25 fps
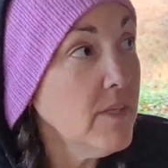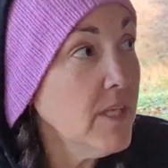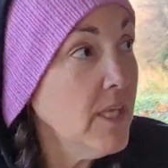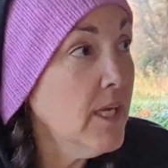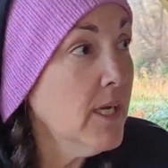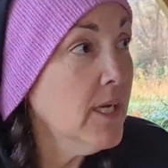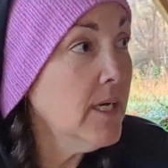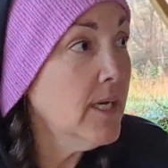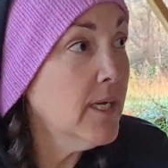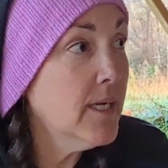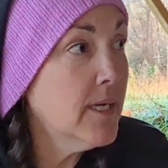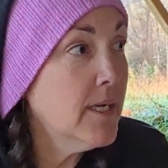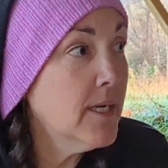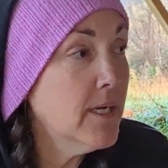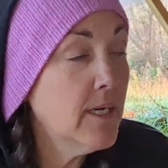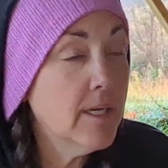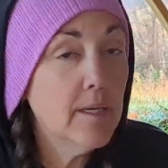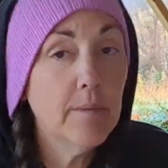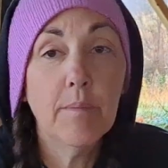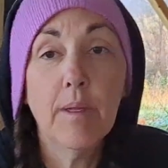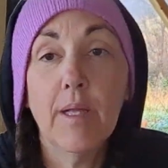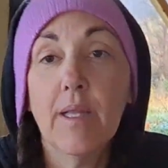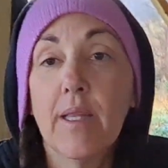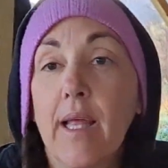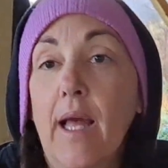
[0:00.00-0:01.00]

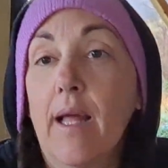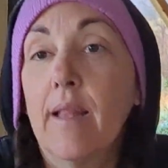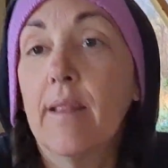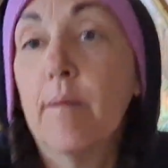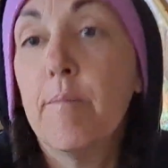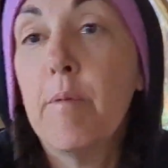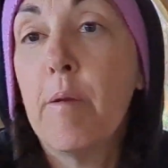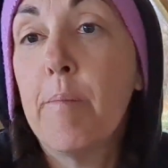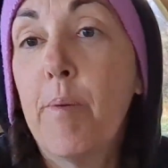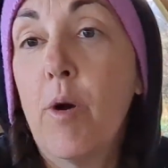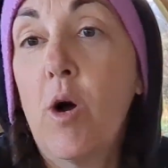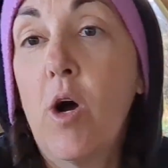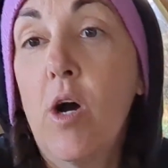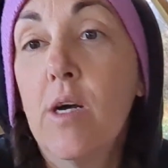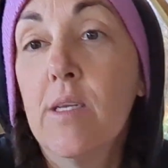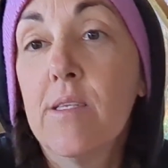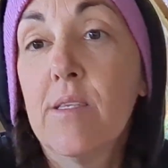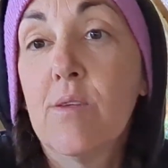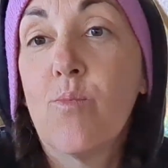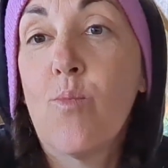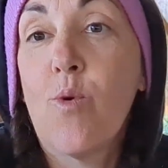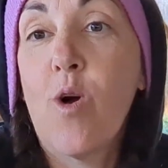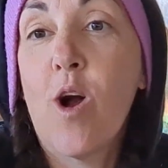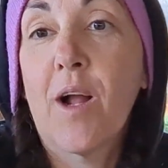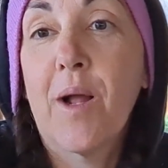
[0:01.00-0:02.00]
let me pause
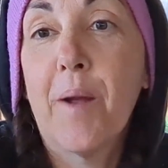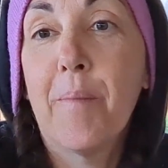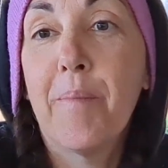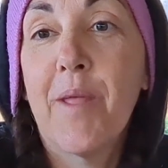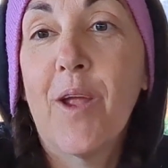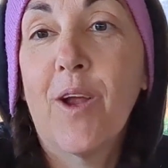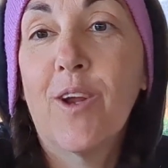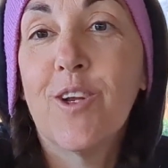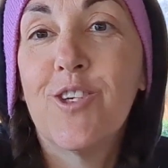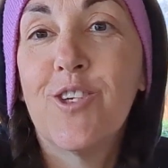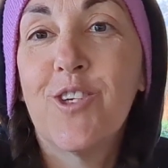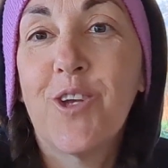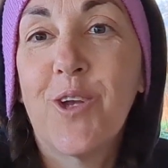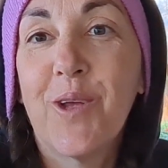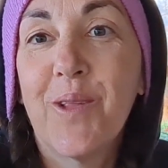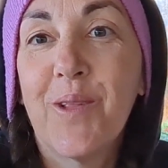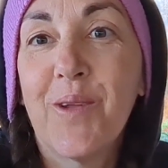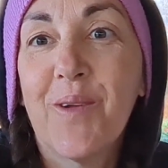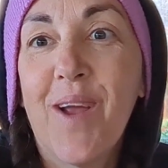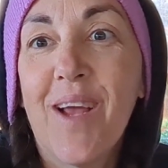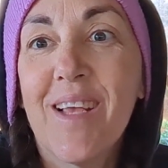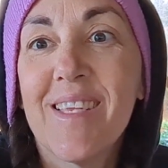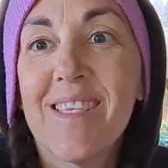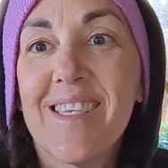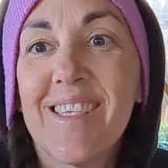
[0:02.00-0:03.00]
and walk up there and show you the
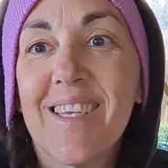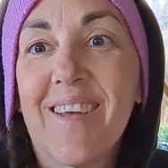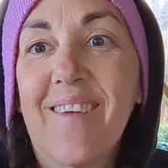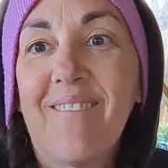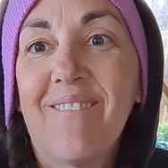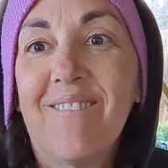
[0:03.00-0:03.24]
rest.